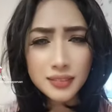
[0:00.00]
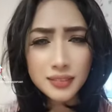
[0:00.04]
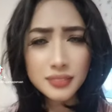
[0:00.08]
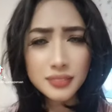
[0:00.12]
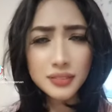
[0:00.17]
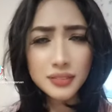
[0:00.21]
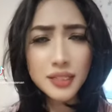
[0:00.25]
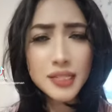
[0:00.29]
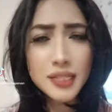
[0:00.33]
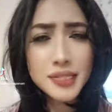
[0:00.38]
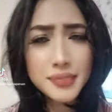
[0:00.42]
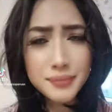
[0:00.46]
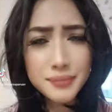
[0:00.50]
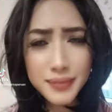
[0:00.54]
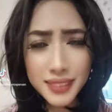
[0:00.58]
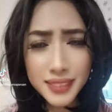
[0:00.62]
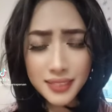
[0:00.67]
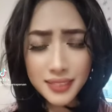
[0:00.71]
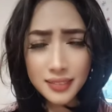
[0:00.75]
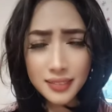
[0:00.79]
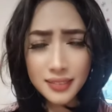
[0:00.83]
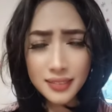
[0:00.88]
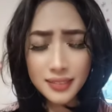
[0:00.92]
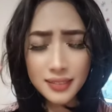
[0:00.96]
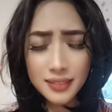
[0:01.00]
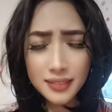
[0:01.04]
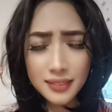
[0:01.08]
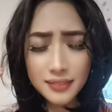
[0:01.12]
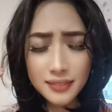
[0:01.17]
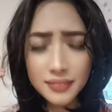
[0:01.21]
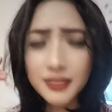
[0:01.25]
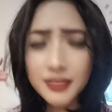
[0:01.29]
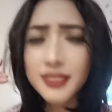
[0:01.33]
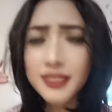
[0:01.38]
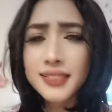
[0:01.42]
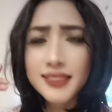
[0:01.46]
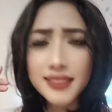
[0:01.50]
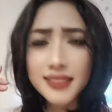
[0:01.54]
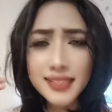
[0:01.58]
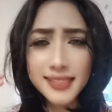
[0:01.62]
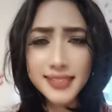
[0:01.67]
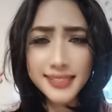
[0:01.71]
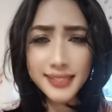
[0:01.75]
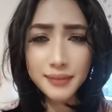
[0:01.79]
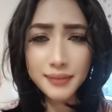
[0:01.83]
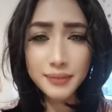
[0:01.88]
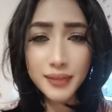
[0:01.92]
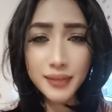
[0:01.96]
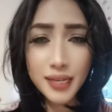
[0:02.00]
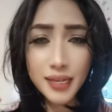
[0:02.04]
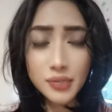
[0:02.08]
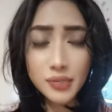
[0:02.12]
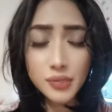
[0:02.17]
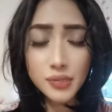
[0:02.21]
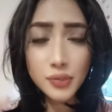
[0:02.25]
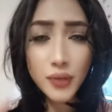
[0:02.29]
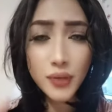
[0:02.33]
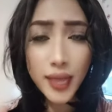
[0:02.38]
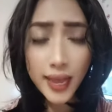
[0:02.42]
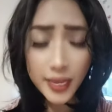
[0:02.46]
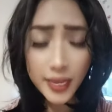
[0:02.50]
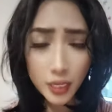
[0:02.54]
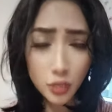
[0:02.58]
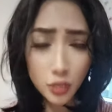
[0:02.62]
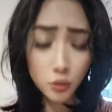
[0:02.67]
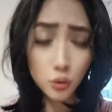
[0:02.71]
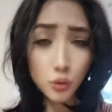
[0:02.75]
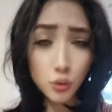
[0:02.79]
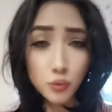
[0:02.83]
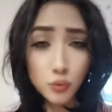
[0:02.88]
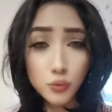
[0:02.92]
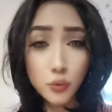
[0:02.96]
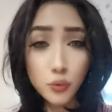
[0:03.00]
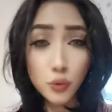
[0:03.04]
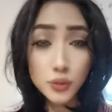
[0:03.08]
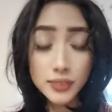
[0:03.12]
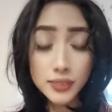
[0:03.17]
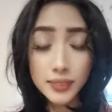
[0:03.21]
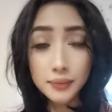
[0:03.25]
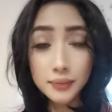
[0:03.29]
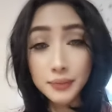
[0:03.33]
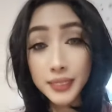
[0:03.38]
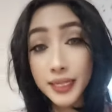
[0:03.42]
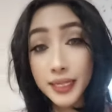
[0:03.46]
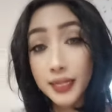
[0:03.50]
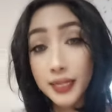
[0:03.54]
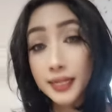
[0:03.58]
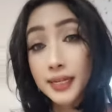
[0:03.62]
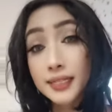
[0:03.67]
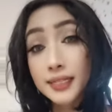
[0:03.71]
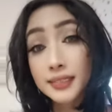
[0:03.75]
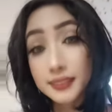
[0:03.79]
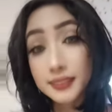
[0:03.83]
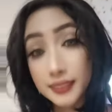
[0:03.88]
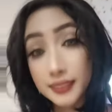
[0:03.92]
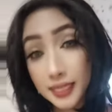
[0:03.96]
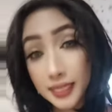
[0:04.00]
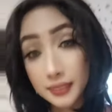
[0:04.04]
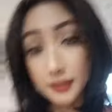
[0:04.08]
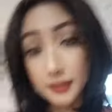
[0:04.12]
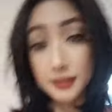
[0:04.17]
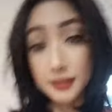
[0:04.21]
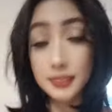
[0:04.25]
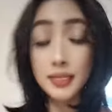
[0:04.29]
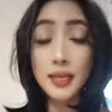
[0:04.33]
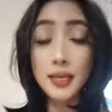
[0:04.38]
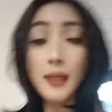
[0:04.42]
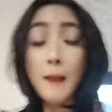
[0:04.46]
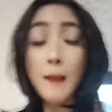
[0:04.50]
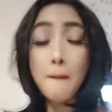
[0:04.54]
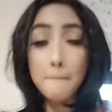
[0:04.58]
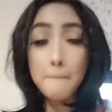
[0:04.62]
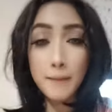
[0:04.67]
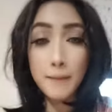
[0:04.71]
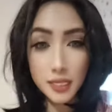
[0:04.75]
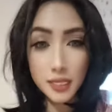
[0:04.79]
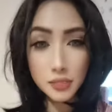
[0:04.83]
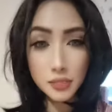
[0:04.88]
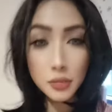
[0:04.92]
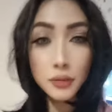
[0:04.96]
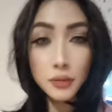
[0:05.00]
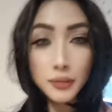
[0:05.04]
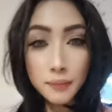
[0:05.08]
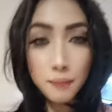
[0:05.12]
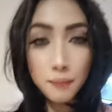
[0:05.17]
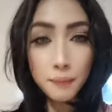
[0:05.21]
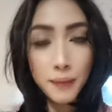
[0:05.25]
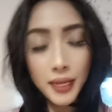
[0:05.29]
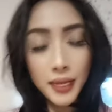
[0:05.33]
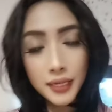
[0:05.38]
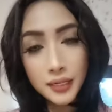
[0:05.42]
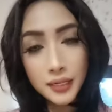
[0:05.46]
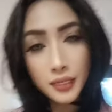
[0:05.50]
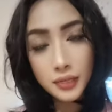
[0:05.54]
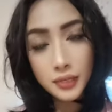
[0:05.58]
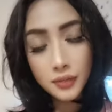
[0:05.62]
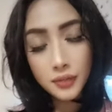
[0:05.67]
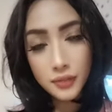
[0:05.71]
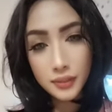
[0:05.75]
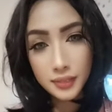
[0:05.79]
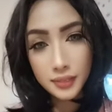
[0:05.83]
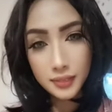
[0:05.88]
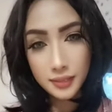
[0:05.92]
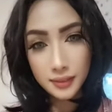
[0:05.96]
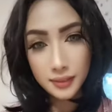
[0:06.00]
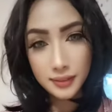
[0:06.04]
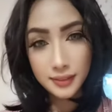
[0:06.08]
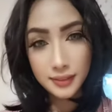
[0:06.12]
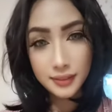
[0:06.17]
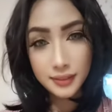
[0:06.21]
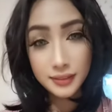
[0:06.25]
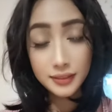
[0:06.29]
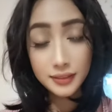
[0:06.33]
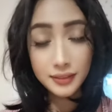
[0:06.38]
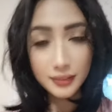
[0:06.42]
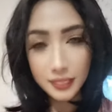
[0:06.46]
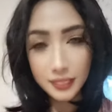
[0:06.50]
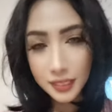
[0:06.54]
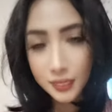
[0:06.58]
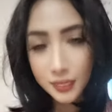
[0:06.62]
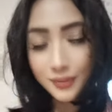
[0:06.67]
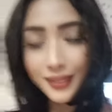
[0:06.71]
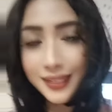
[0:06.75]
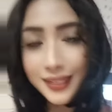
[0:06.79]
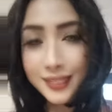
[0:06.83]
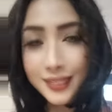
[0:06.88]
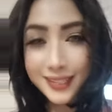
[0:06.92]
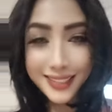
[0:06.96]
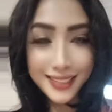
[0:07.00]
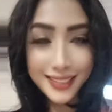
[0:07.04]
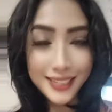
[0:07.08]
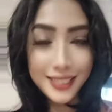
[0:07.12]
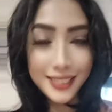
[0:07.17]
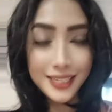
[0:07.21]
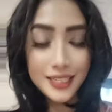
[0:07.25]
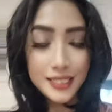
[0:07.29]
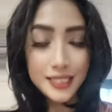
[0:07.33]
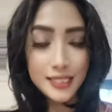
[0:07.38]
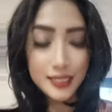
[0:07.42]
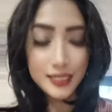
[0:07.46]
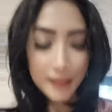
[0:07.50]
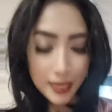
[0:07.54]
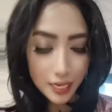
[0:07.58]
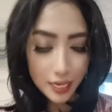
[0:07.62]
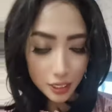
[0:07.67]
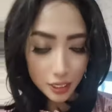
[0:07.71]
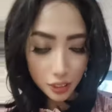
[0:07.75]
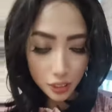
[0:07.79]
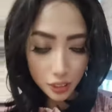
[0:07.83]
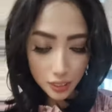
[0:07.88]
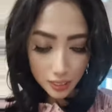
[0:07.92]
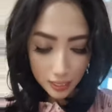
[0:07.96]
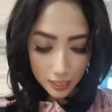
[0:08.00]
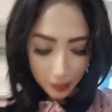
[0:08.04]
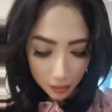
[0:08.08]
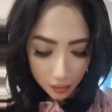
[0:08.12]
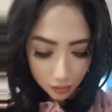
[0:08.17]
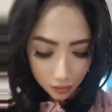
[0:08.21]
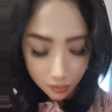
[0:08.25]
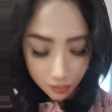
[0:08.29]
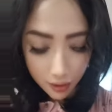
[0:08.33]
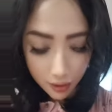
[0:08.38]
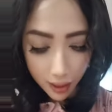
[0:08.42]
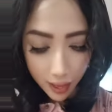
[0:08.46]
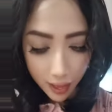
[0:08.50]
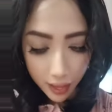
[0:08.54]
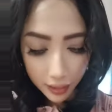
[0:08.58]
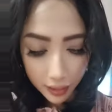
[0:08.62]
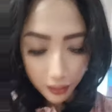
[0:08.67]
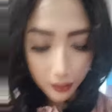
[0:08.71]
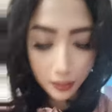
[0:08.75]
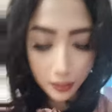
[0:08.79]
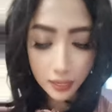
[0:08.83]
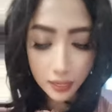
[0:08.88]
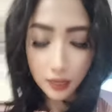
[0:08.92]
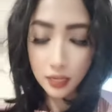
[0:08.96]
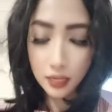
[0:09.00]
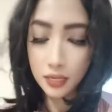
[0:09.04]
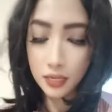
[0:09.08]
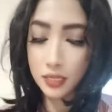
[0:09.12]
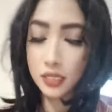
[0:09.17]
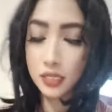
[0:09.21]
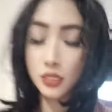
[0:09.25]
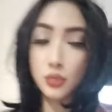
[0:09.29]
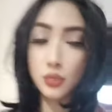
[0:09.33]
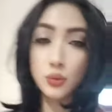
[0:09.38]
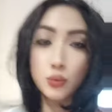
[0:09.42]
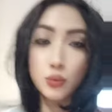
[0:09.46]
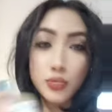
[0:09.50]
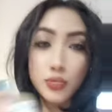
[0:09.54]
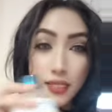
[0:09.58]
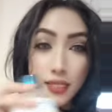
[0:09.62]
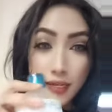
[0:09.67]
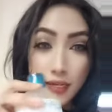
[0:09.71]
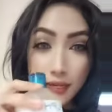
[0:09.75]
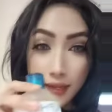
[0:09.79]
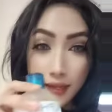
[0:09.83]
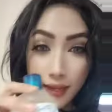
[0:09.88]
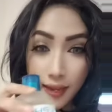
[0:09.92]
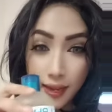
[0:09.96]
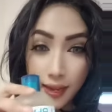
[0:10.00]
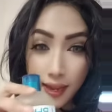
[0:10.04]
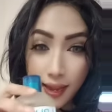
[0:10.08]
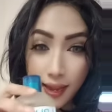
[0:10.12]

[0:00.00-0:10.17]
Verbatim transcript: It drives me crazy sometimes. So I go for something like scents. But it's all depending on the... This one is actually right. Uh, it's during the day.